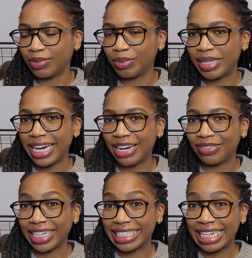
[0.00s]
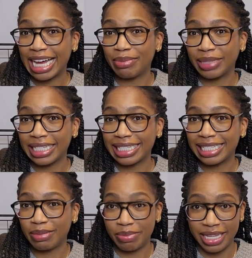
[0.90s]
will be kind of like a timeless
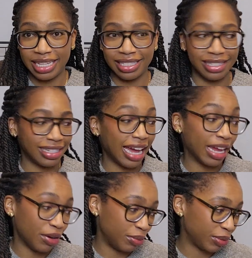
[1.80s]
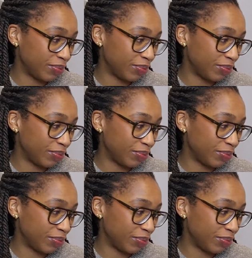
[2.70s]
piece, I hope.